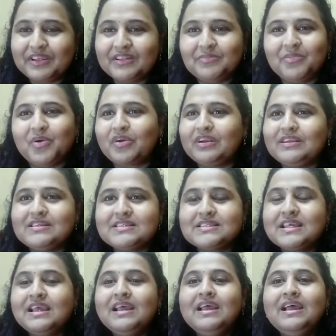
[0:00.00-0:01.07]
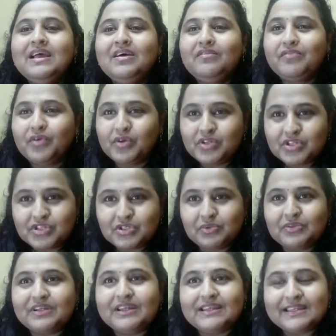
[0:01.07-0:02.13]
The moral is
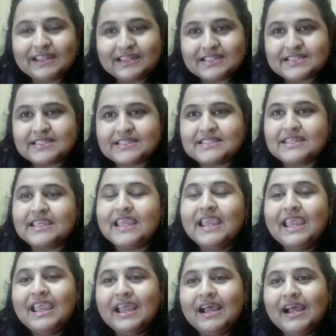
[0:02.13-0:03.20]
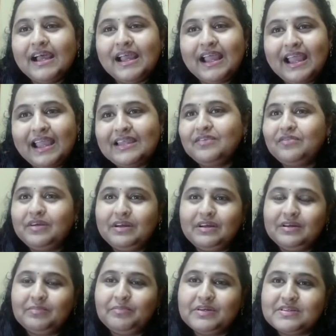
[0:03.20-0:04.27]
fortitude, tenacity, and
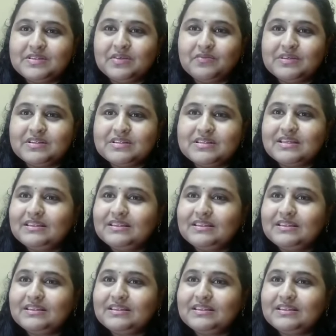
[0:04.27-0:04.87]
perseverance.